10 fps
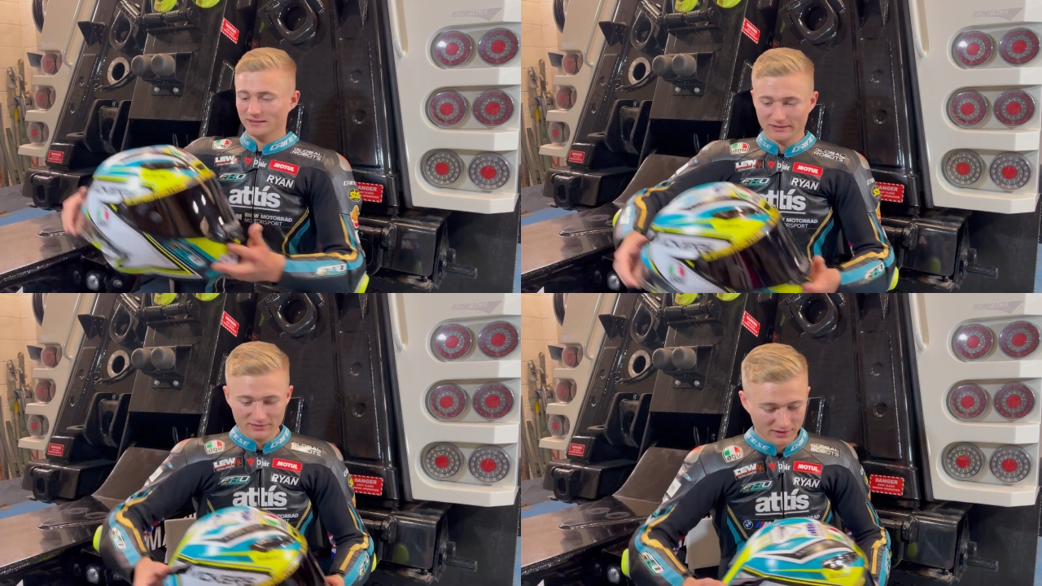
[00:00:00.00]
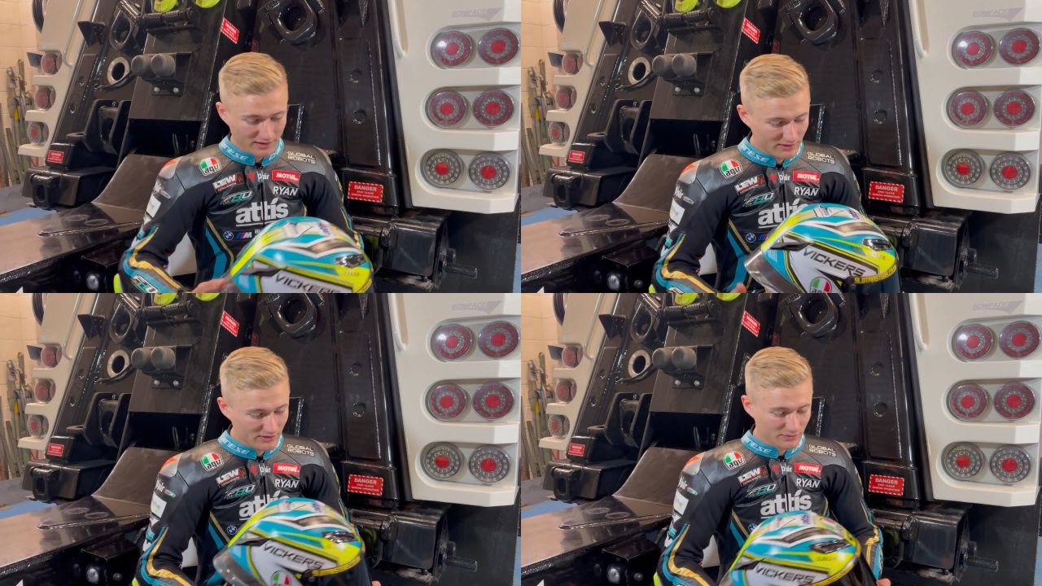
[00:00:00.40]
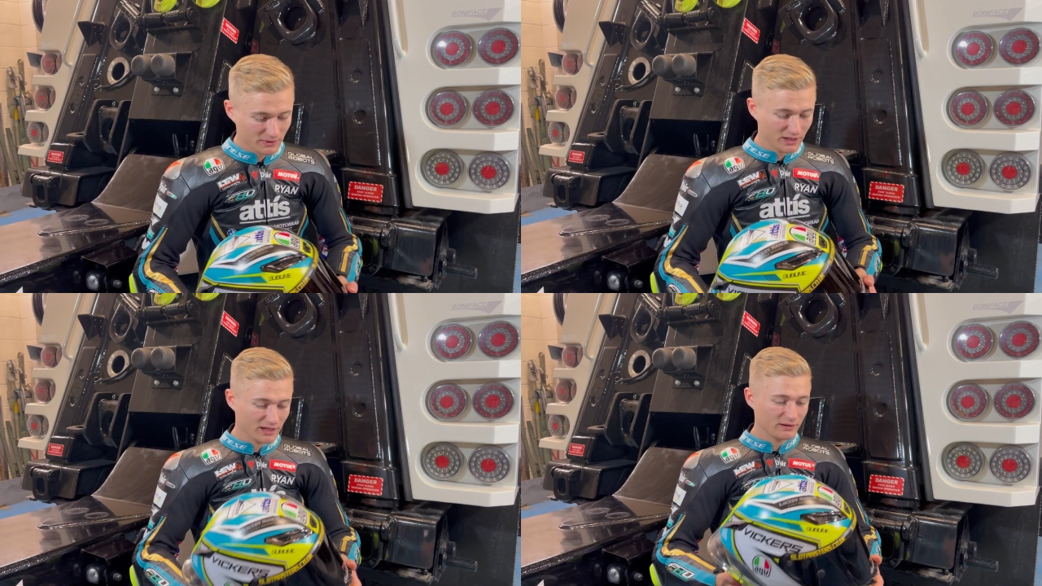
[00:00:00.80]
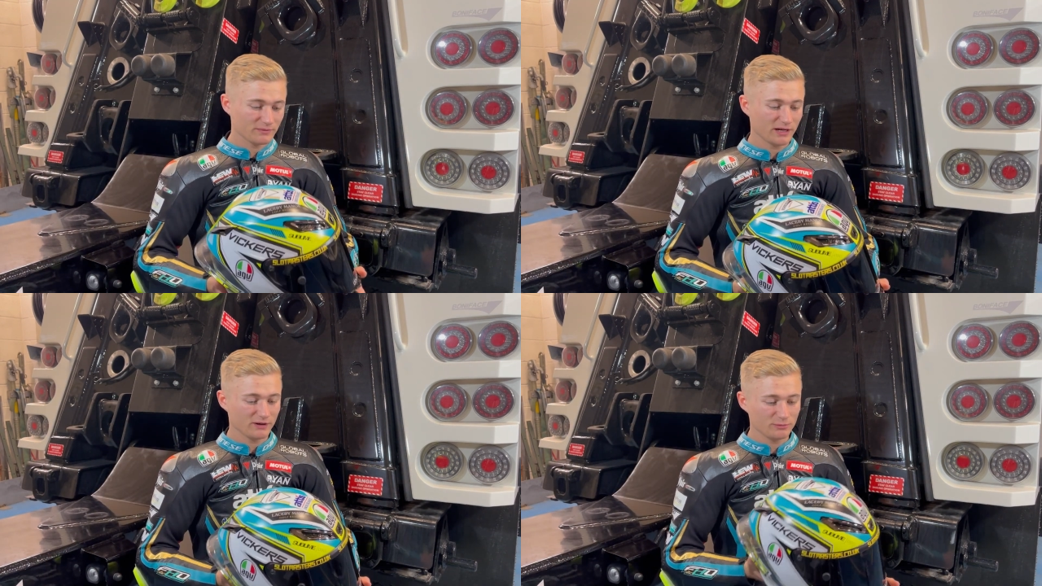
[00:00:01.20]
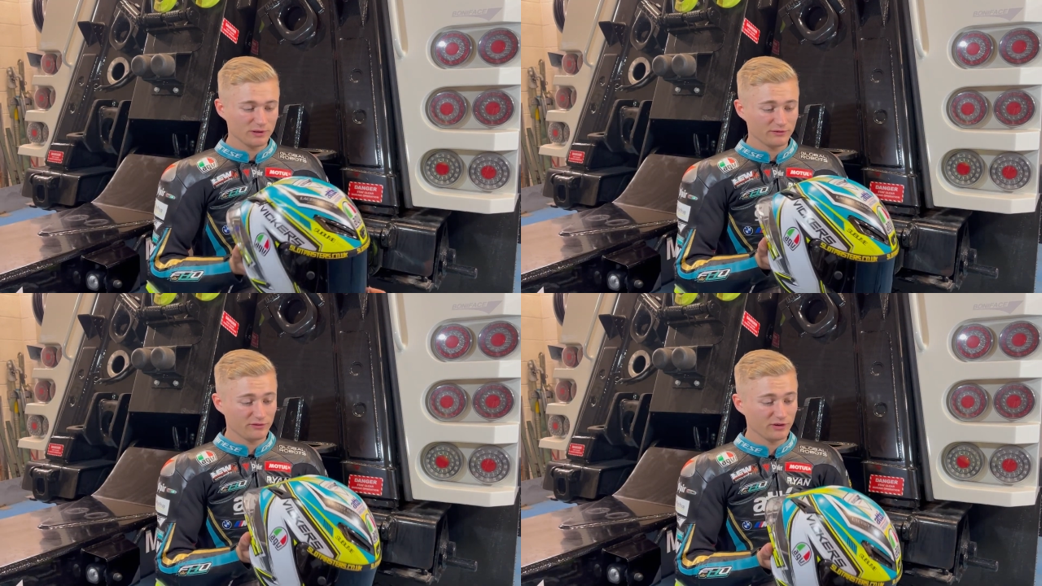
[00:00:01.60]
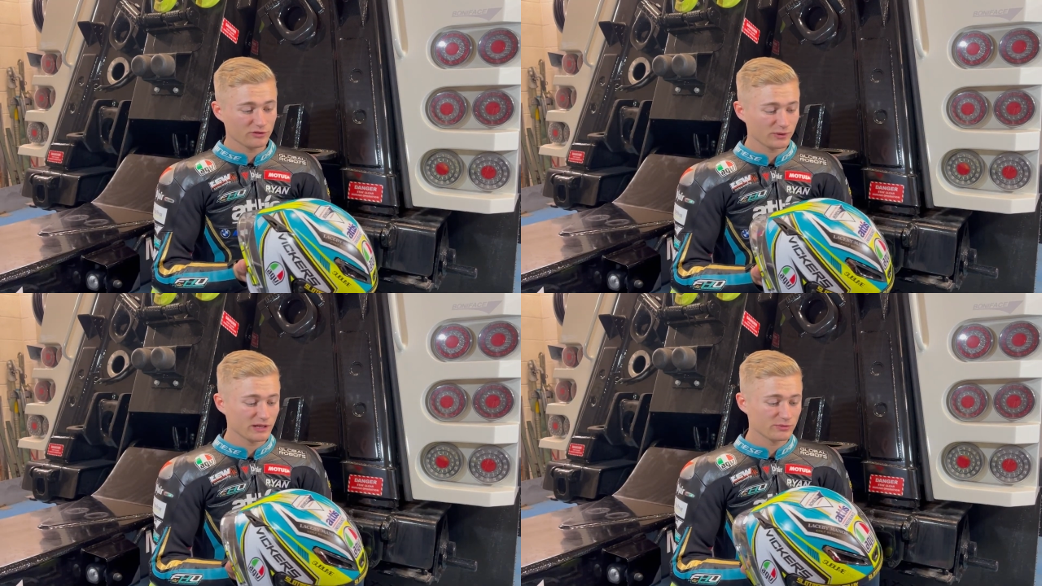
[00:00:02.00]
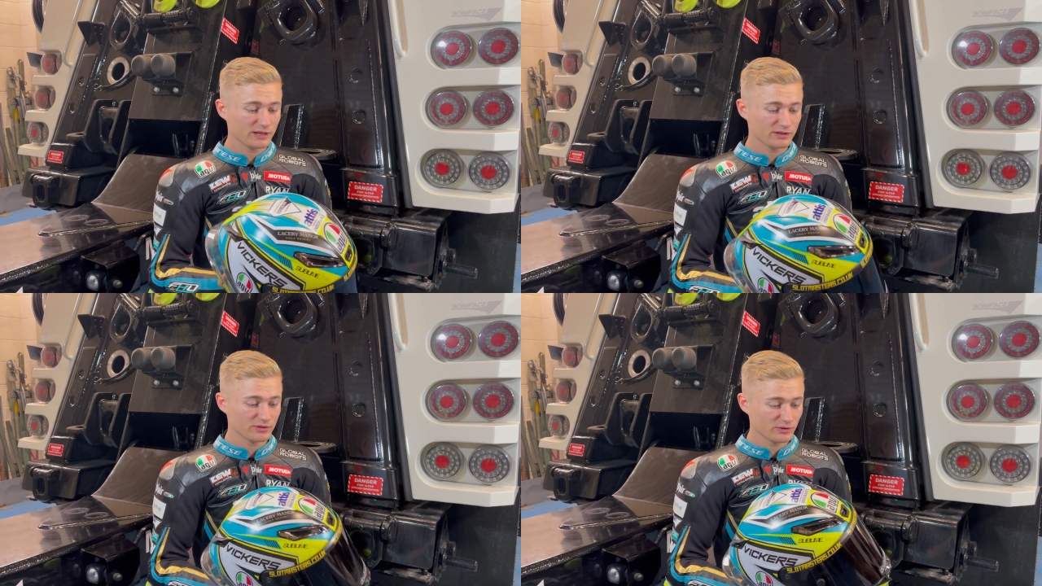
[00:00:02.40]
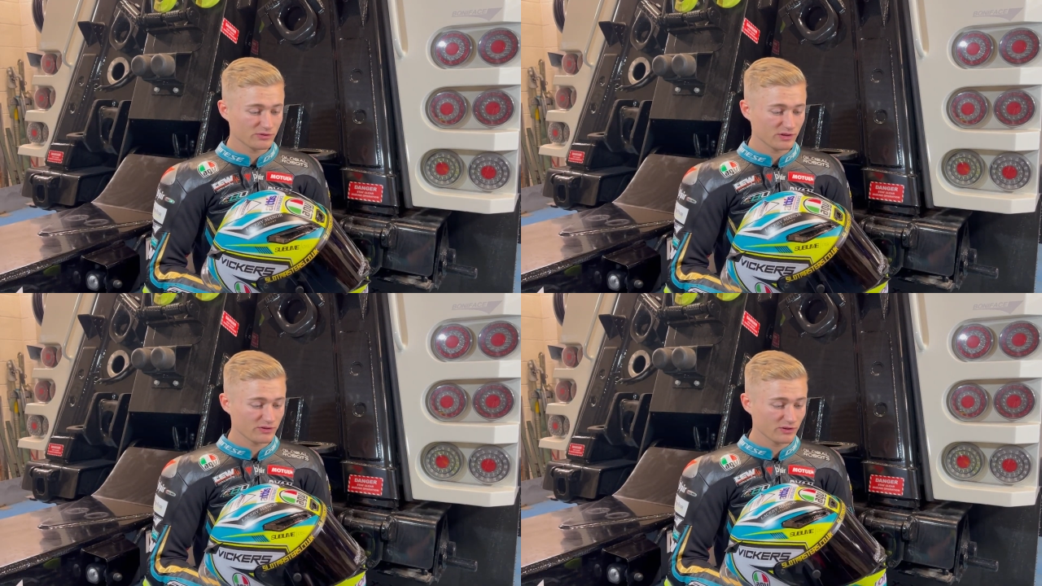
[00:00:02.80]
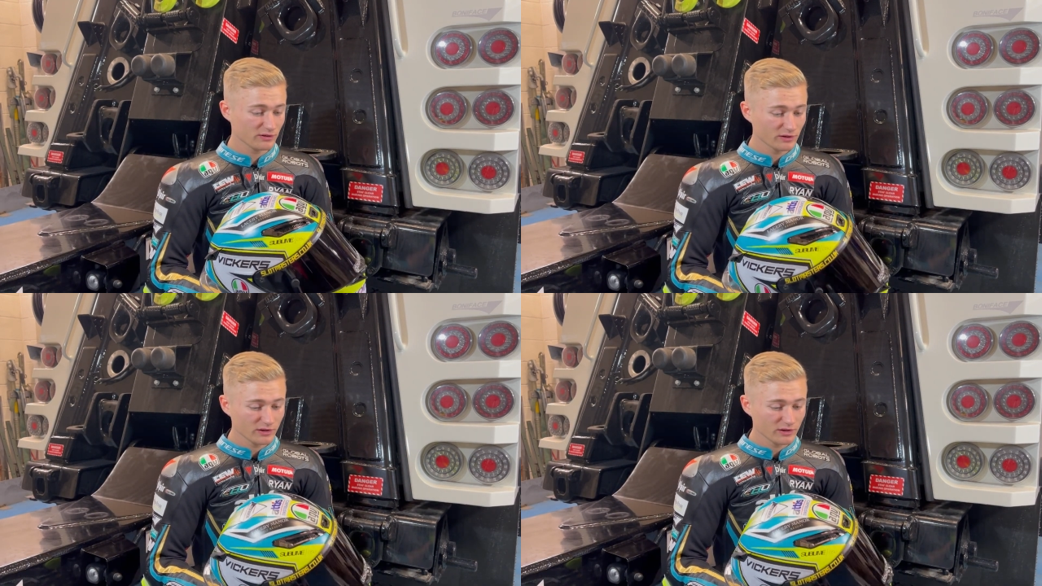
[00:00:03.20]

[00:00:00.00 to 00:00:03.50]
So this is my helmet for the 2022 season.